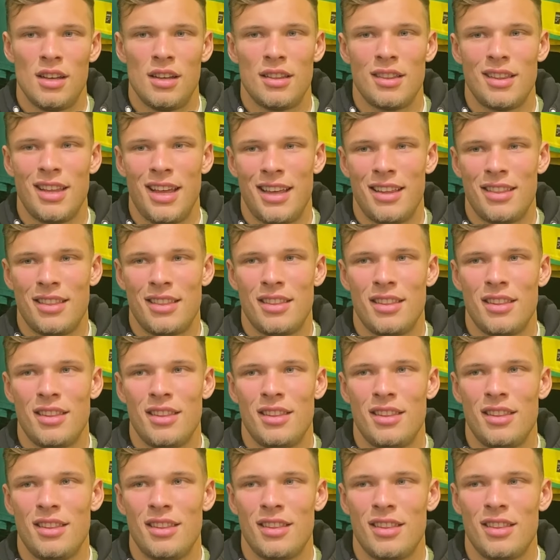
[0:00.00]

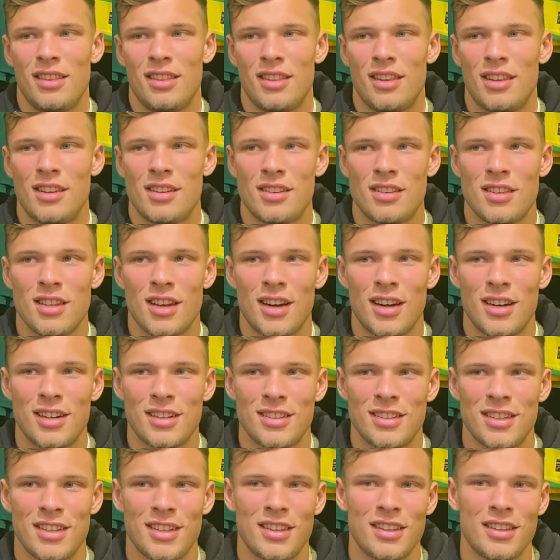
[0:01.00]
then the
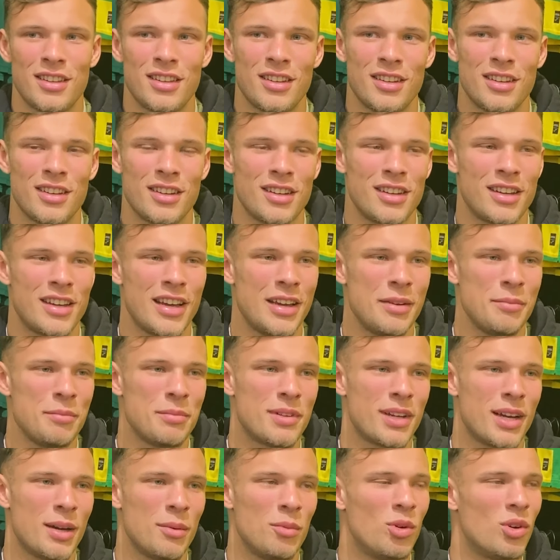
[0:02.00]
start and the game
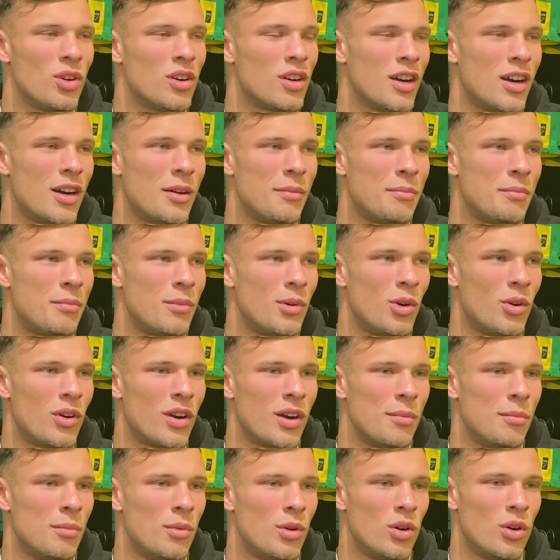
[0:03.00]
time will come more
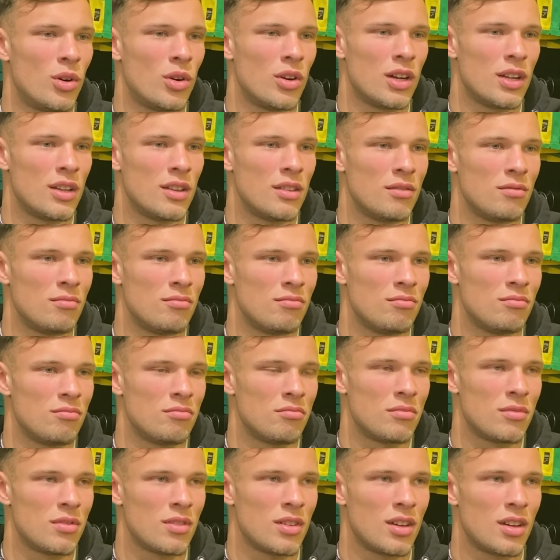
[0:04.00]
and more, and
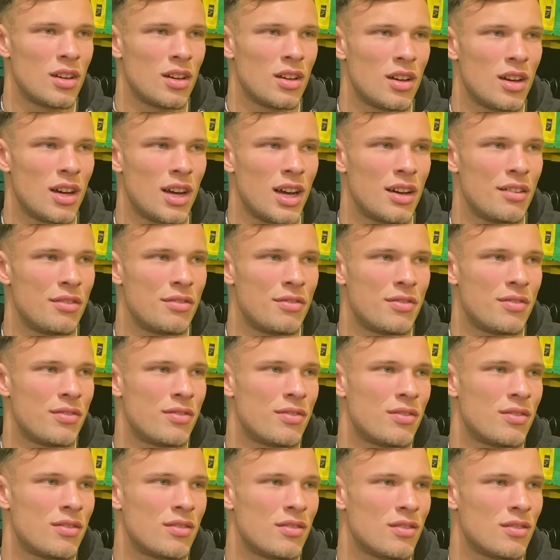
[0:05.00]
I've
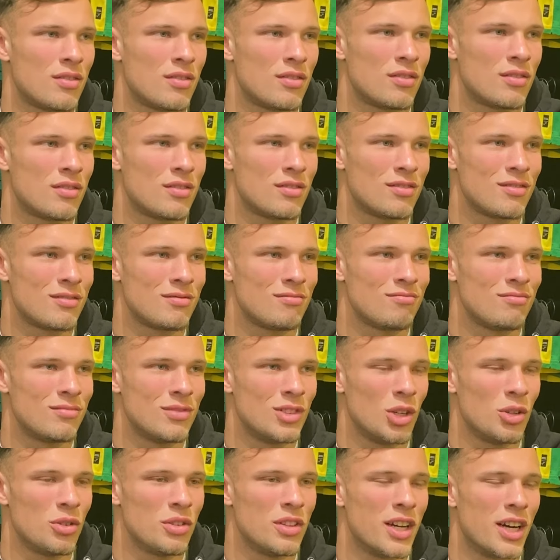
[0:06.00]

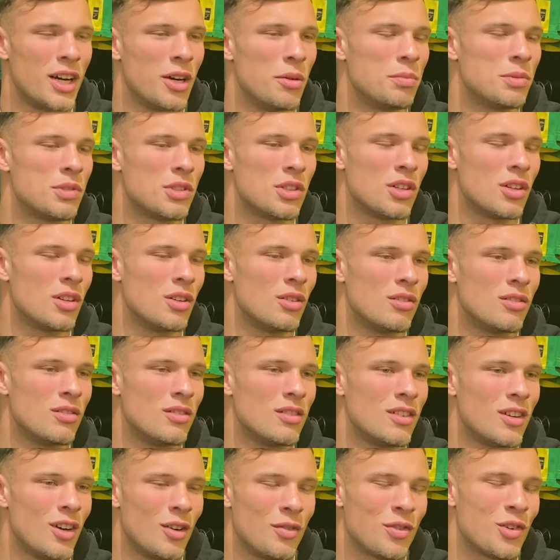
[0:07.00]
no doubt. So
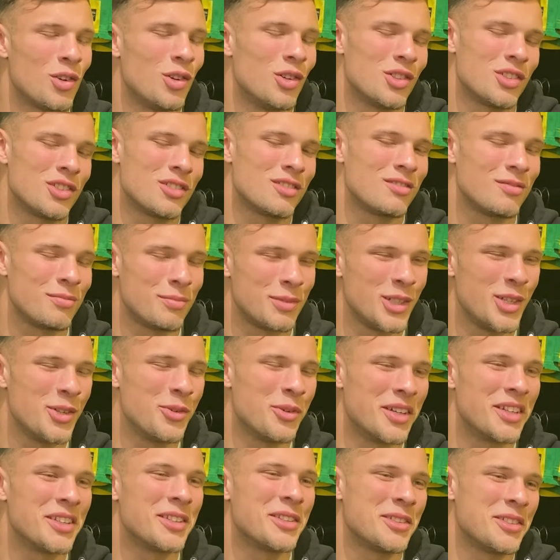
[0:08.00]
of course you
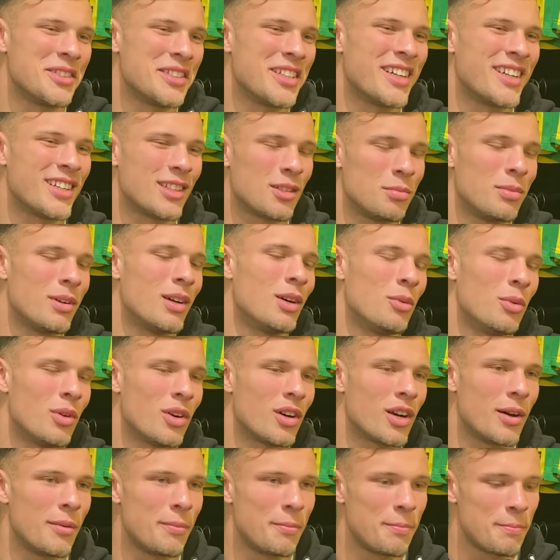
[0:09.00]
want to start, but we'll
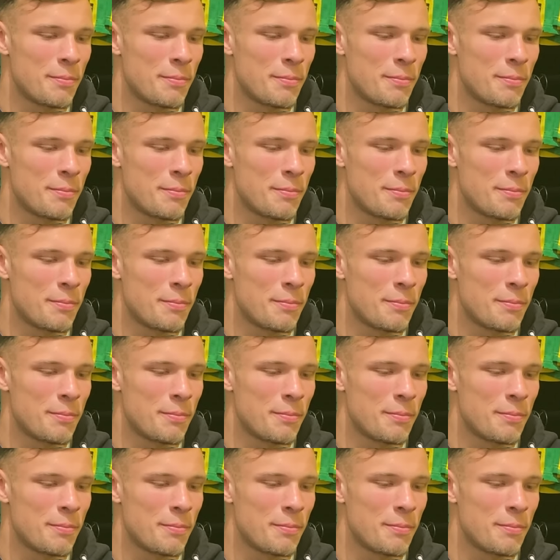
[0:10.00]
come.